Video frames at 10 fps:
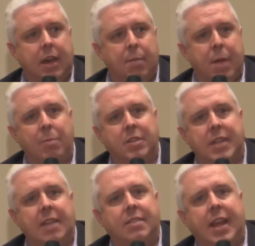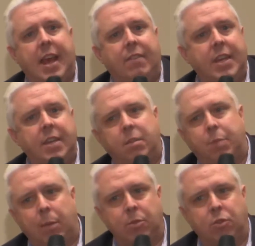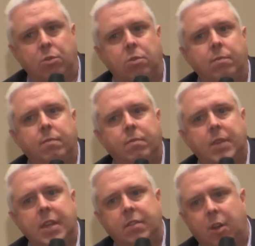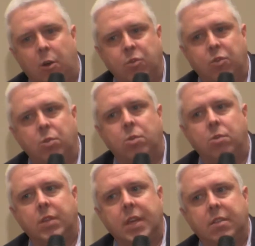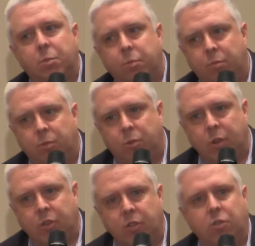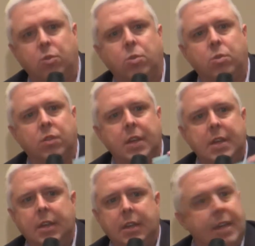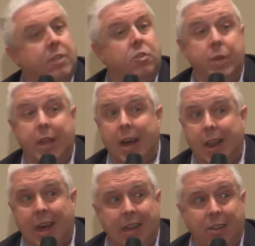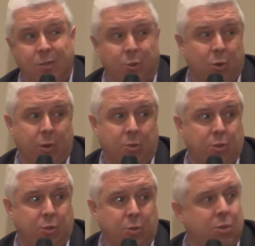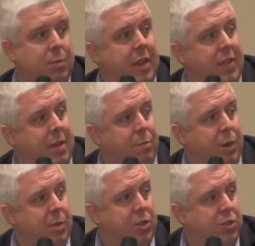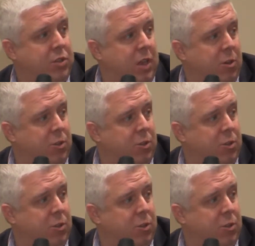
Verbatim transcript: uh, moms and dads that have kids in public school, kids in homeschool, kids in Christian schools, kids doing it online through Florida Virtual School. I mean, I think pretty much our